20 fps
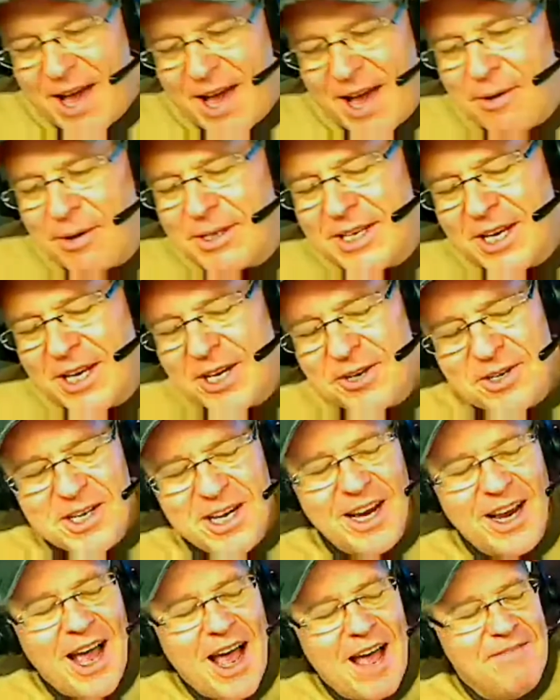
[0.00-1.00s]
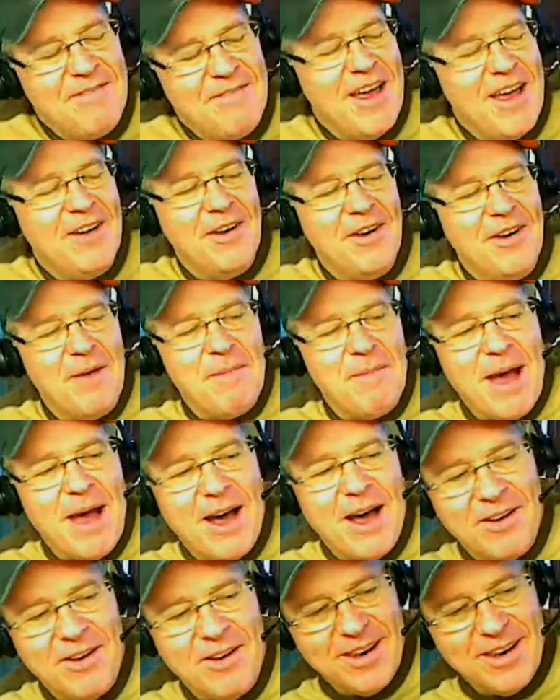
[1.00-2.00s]
what's interesting I found
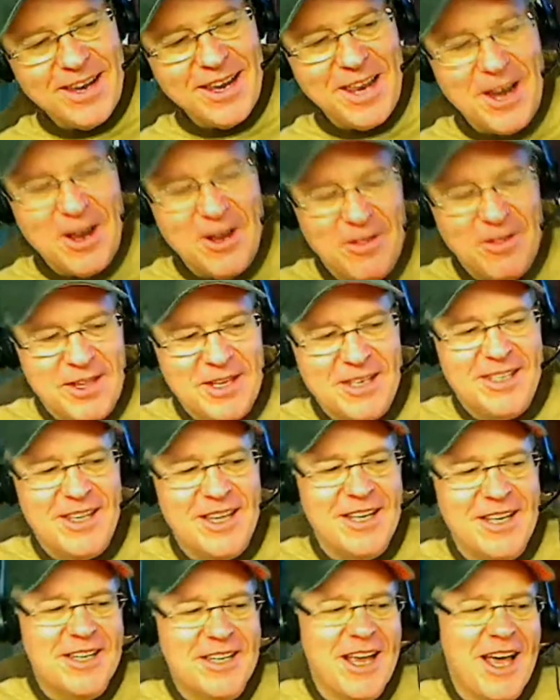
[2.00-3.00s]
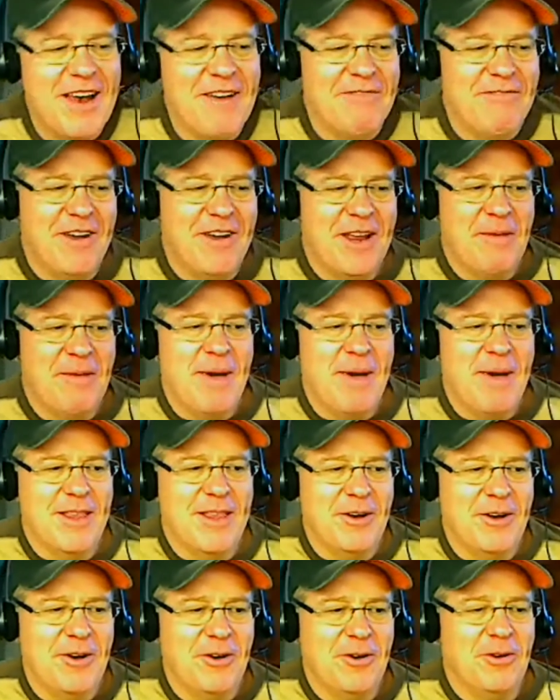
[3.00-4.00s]
about that's kind of funny about
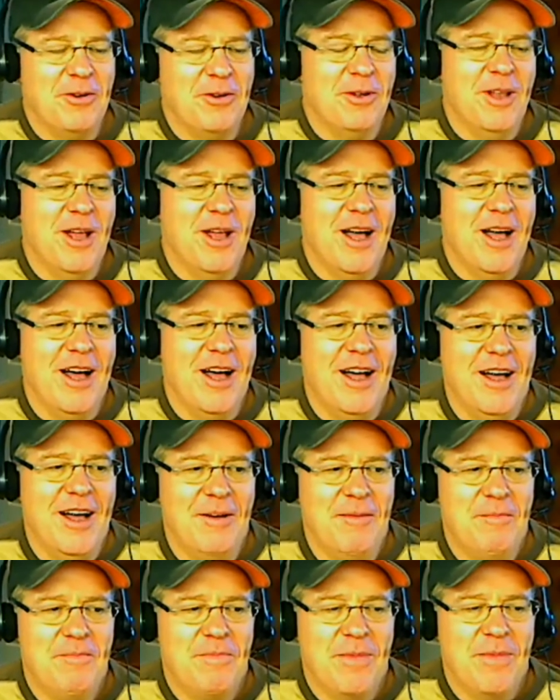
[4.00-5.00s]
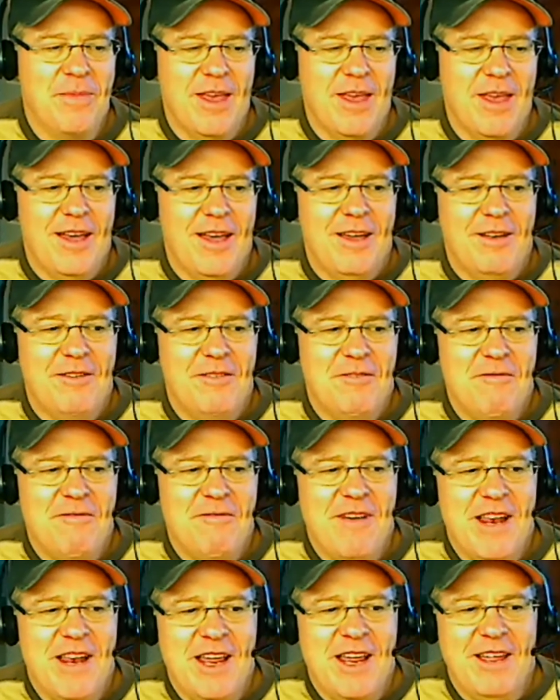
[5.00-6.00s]
the whole
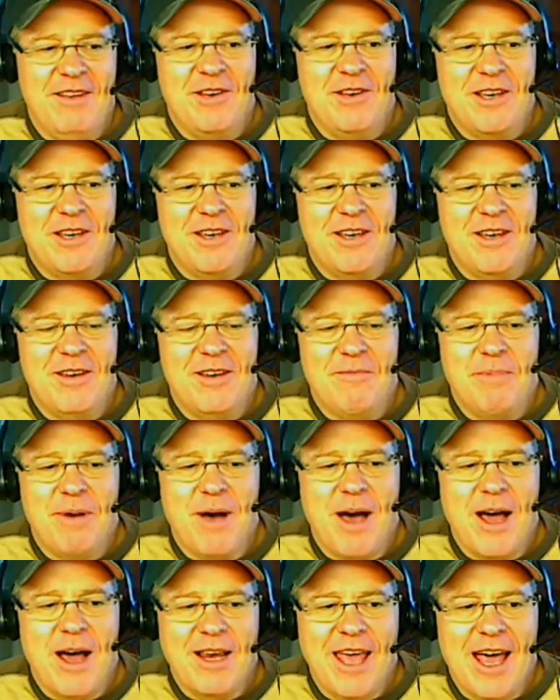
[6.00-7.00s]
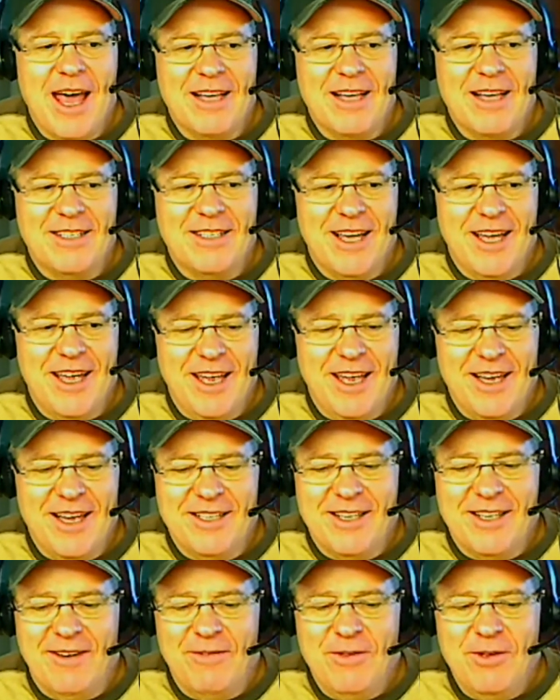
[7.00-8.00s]
Vinny podcast thing
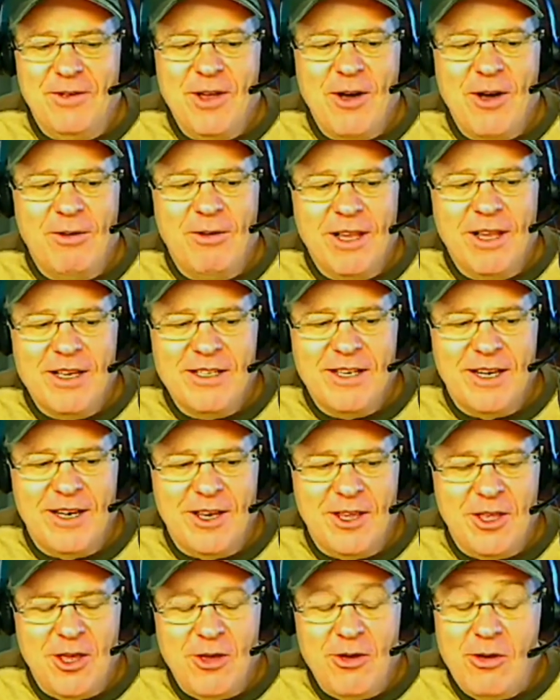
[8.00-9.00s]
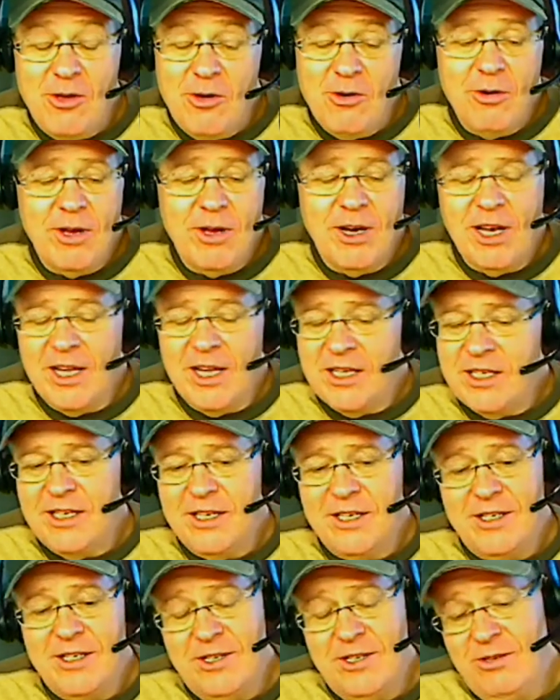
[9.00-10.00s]
is that if you go listen, you could
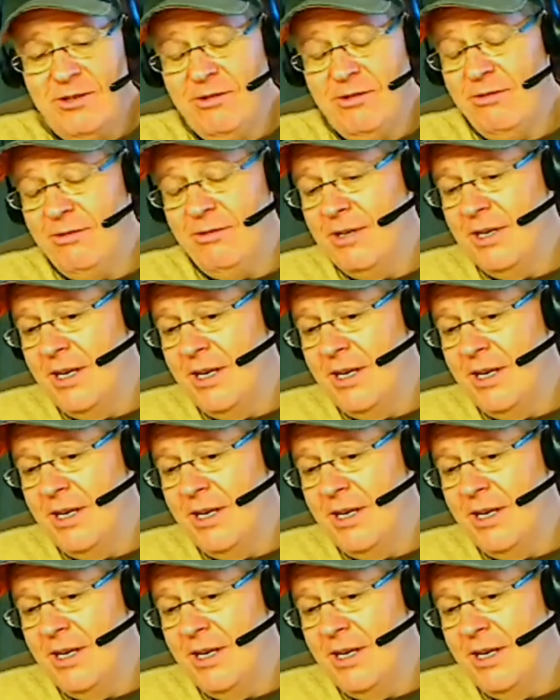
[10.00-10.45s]
listen to